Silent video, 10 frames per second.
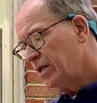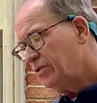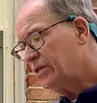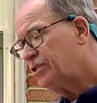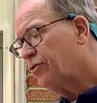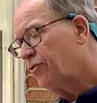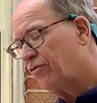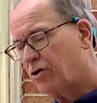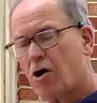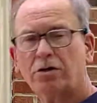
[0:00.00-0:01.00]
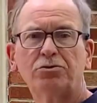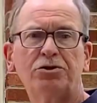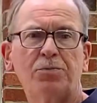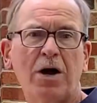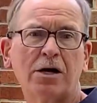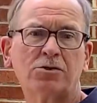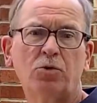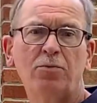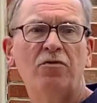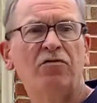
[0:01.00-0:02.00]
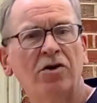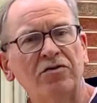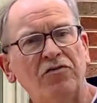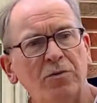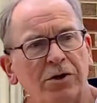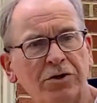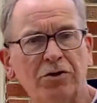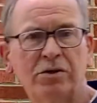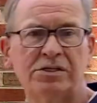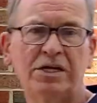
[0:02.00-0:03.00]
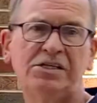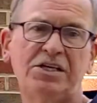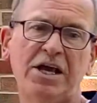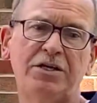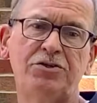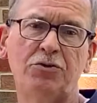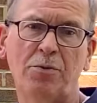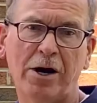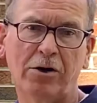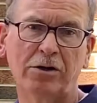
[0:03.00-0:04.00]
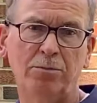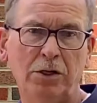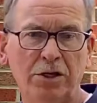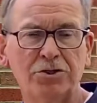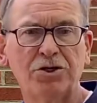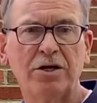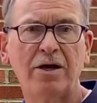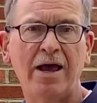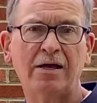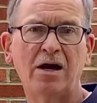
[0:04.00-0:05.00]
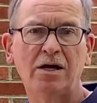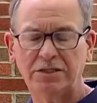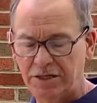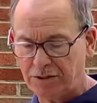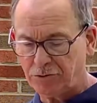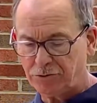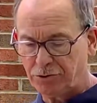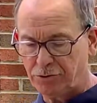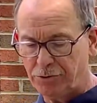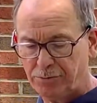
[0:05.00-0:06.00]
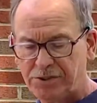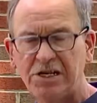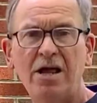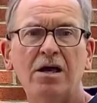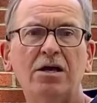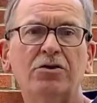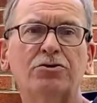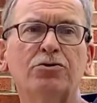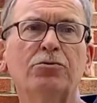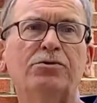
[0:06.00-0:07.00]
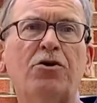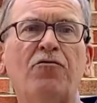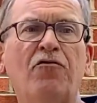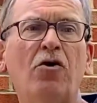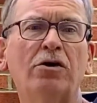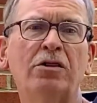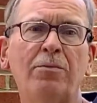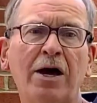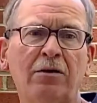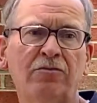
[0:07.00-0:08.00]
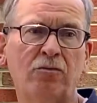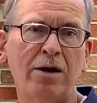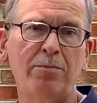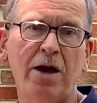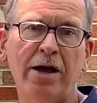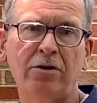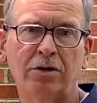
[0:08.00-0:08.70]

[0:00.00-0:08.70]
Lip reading: This sort of a cartridge box would have been very familiar, as I say, to American militia and Continental troops. The troops who fought in the Battle of Red Bank on